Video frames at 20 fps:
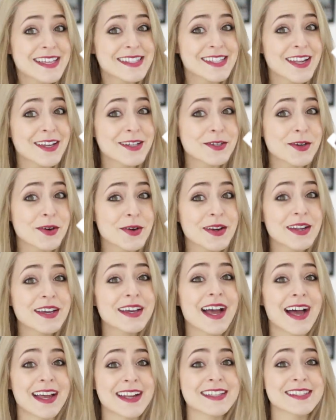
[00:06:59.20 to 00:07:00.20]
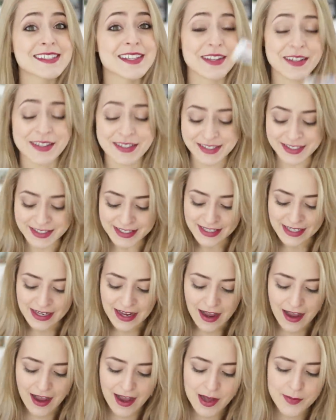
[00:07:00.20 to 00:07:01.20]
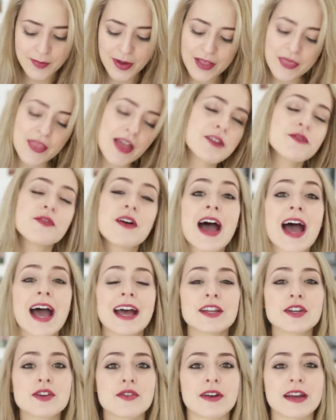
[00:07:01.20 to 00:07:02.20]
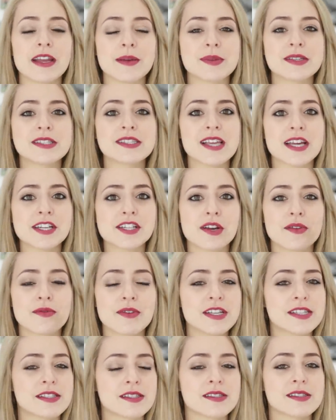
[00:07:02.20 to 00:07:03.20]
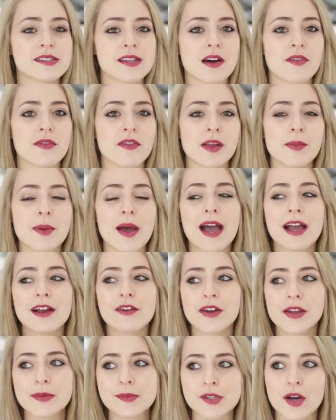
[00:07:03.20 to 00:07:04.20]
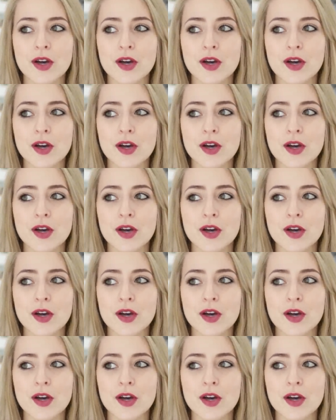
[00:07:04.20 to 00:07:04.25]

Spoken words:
tastes like chocolate, and it's good. And then for hand cream, this is actually a recent discovery, but hand cream